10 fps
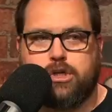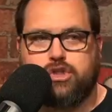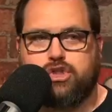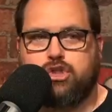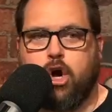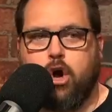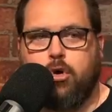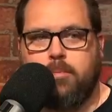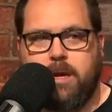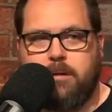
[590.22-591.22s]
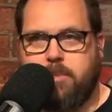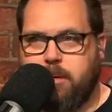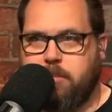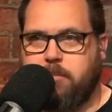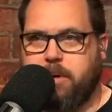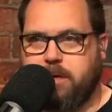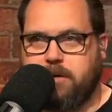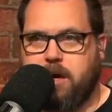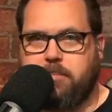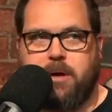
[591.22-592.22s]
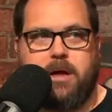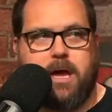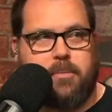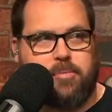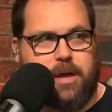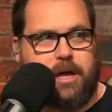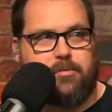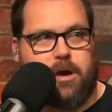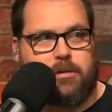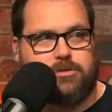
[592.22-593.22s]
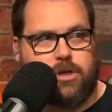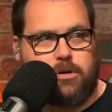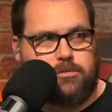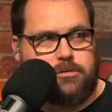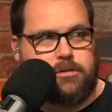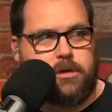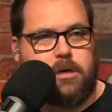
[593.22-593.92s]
so many people picked up and played Ronald Jones.